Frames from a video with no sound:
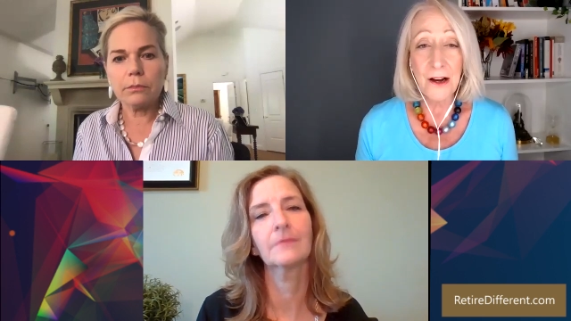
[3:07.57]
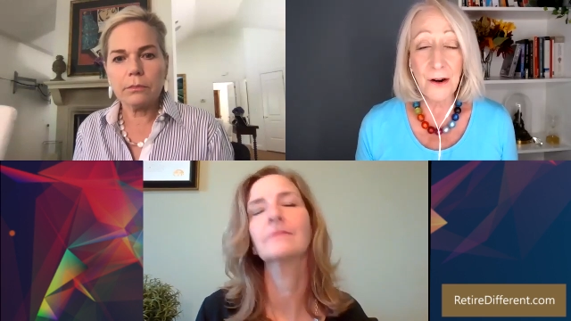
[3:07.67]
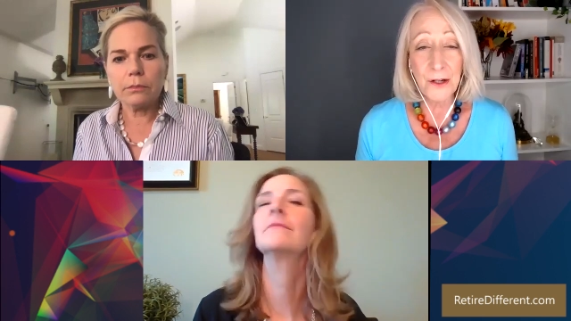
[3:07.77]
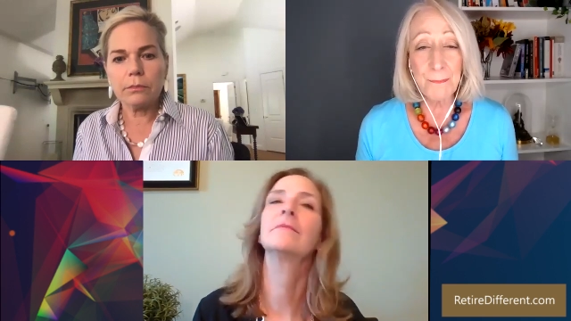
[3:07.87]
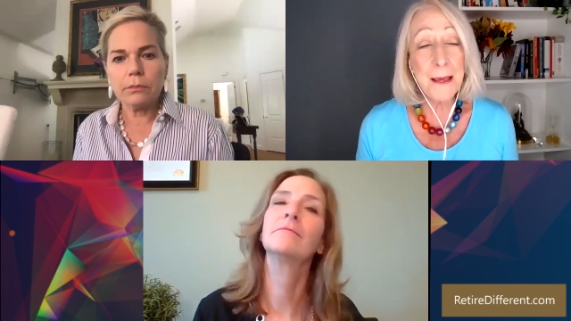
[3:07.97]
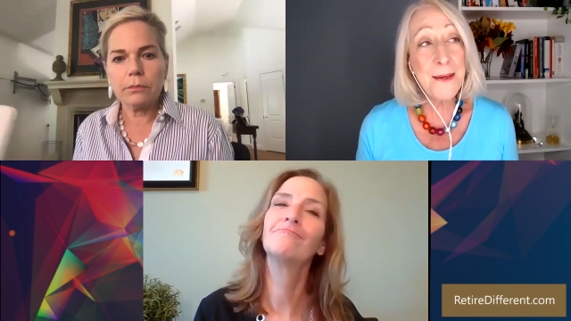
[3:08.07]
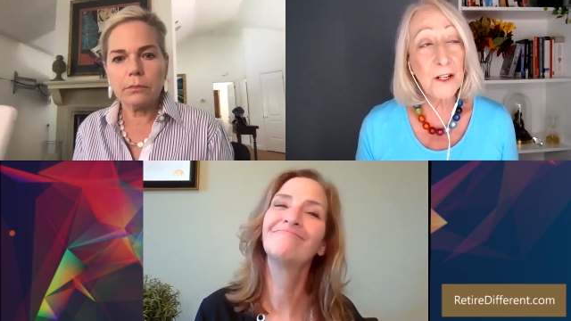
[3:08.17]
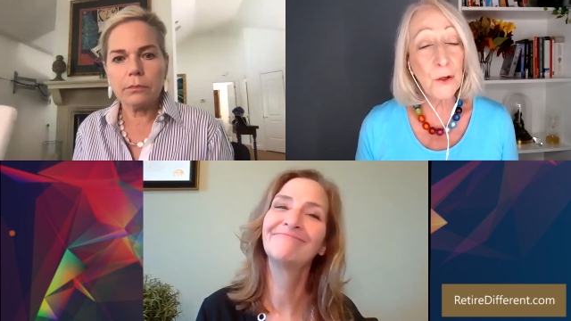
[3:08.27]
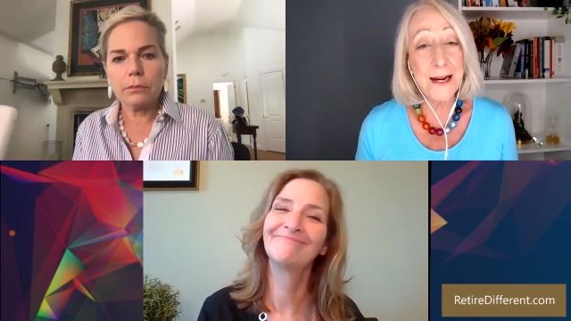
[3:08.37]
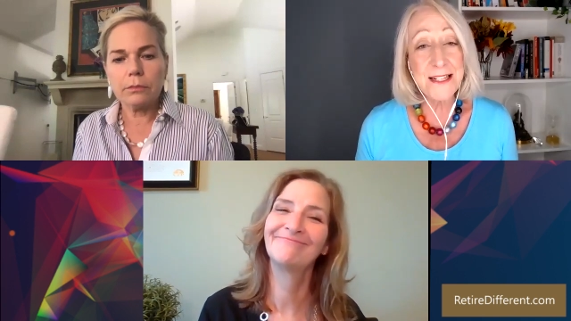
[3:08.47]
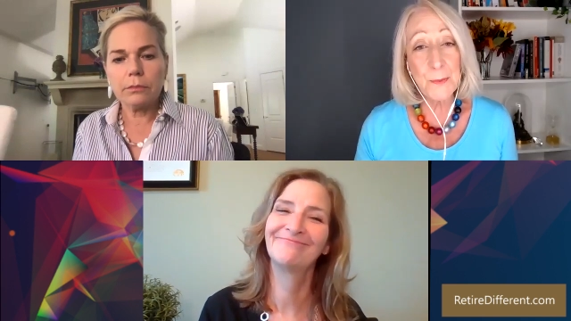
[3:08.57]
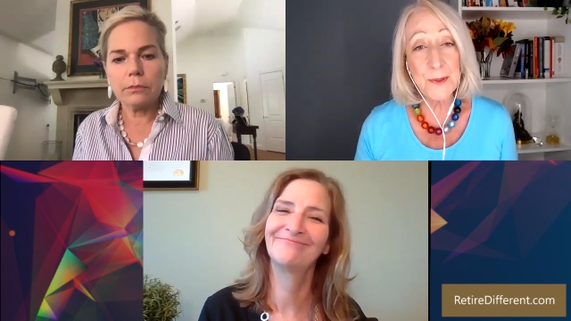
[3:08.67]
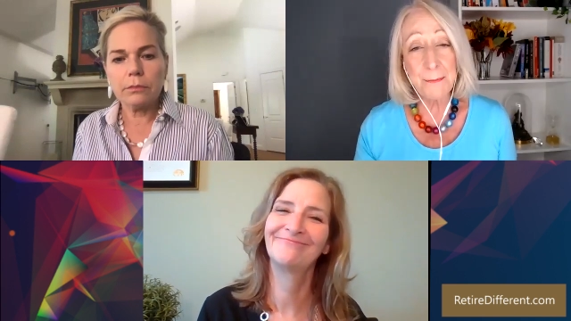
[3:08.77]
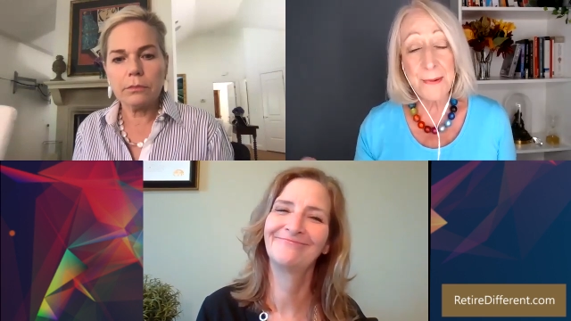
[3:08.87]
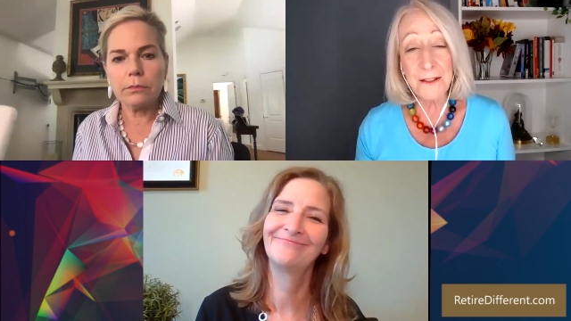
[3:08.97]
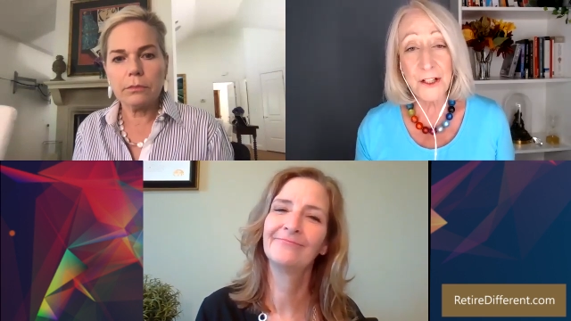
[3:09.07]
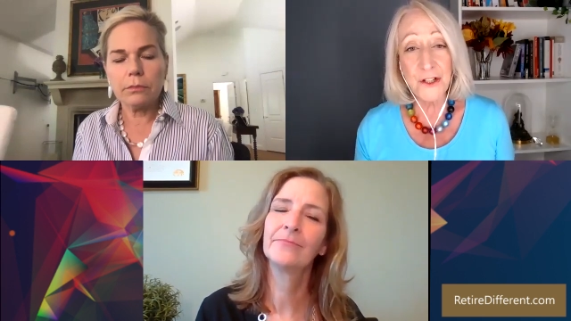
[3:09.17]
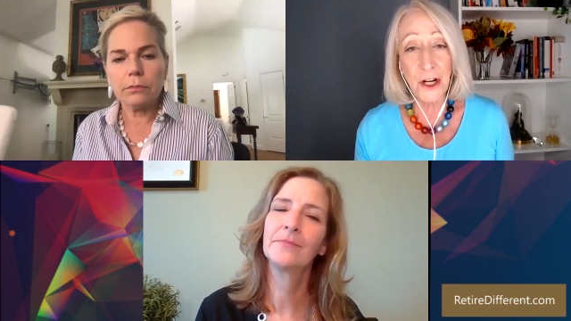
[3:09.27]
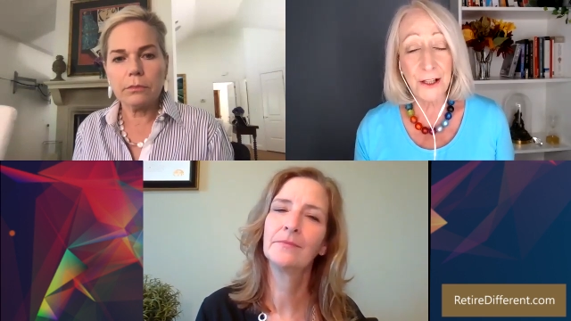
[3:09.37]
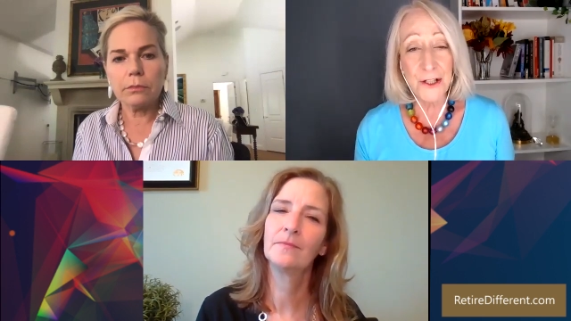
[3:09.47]
Speaker 1: are maybe equating with the million
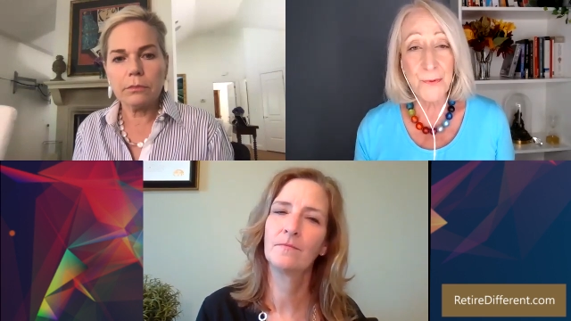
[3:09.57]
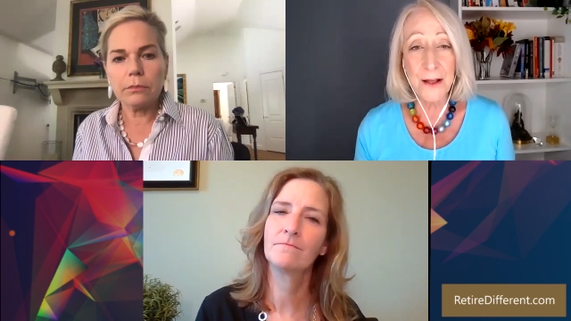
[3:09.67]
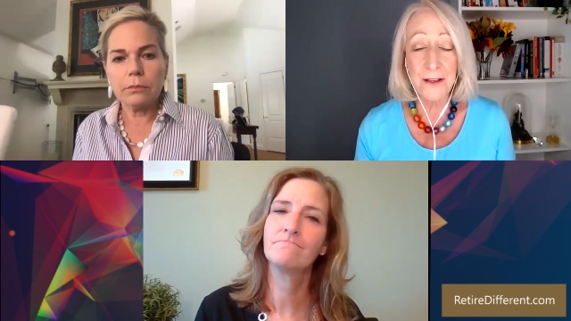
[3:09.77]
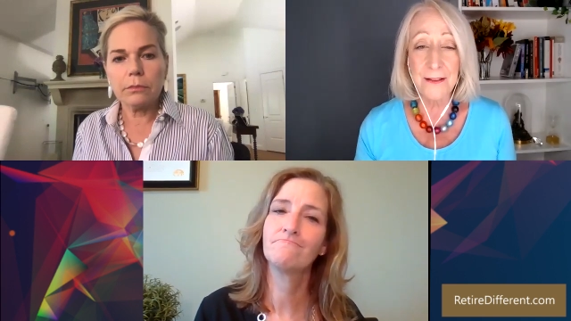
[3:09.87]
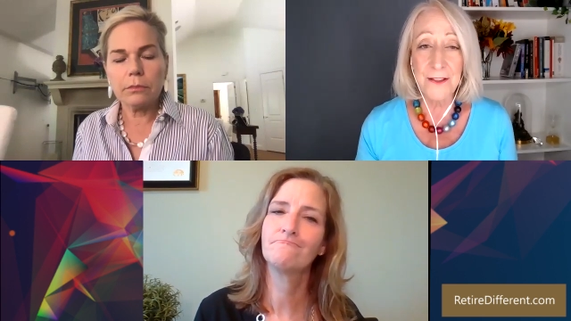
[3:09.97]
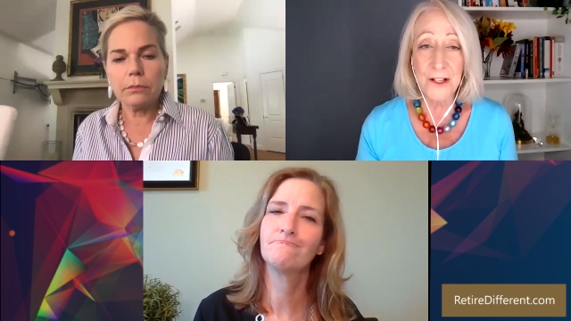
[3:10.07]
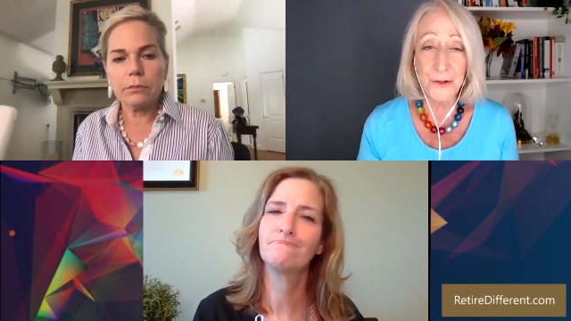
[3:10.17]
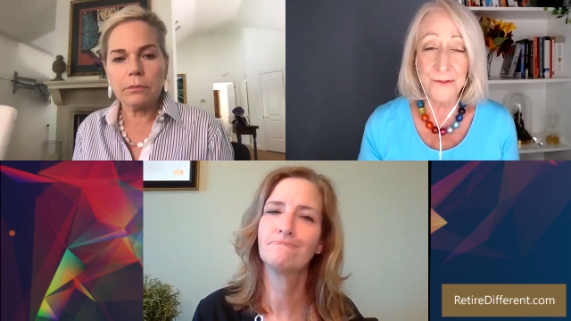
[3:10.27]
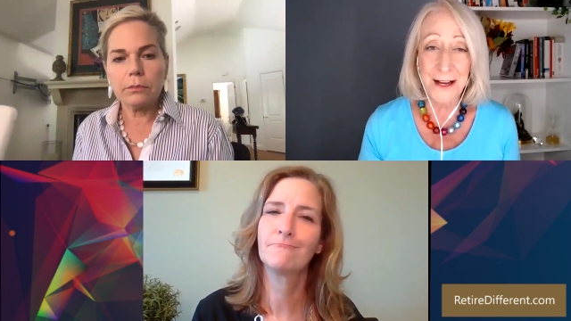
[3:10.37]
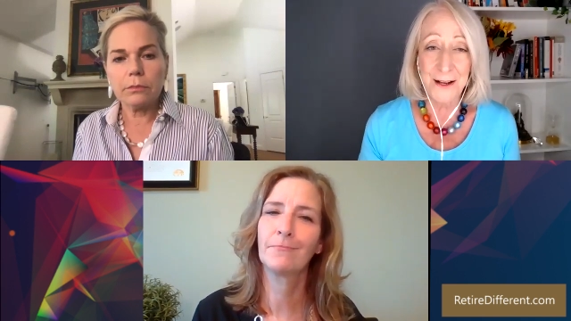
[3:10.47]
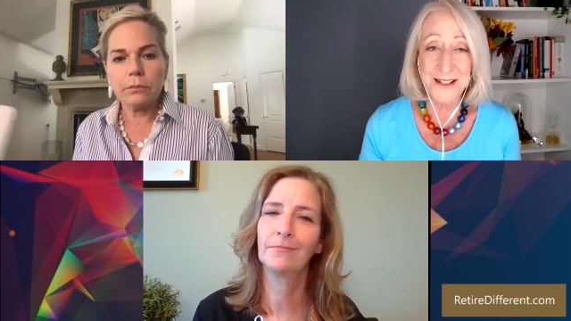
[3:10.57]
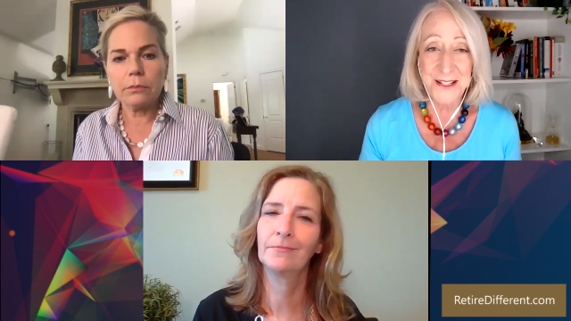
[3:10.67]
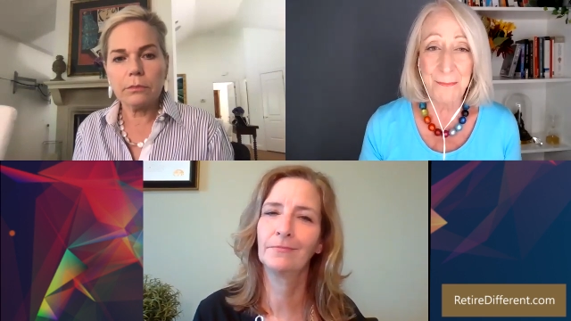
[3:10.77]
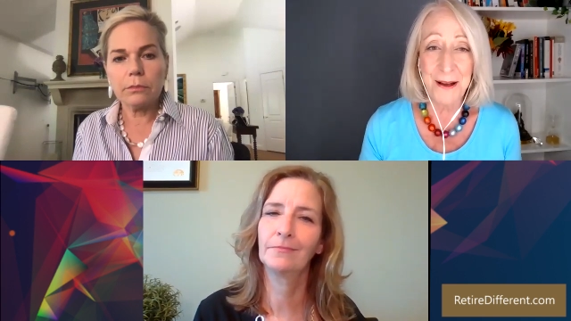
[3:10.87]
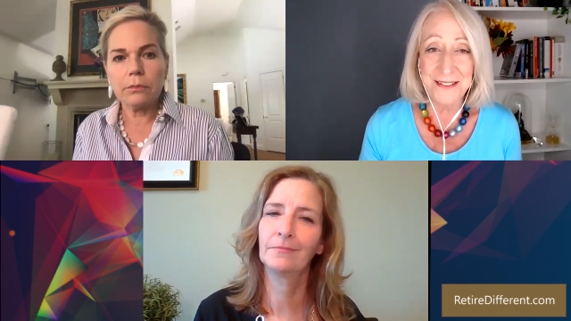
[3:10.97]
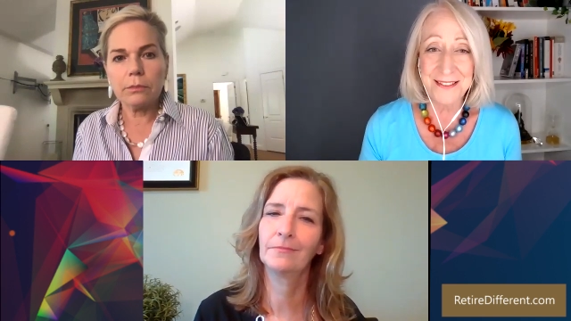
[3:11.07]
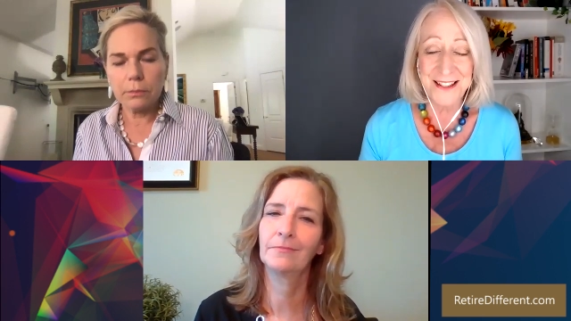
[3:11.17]
dollars rather than the two thousand a month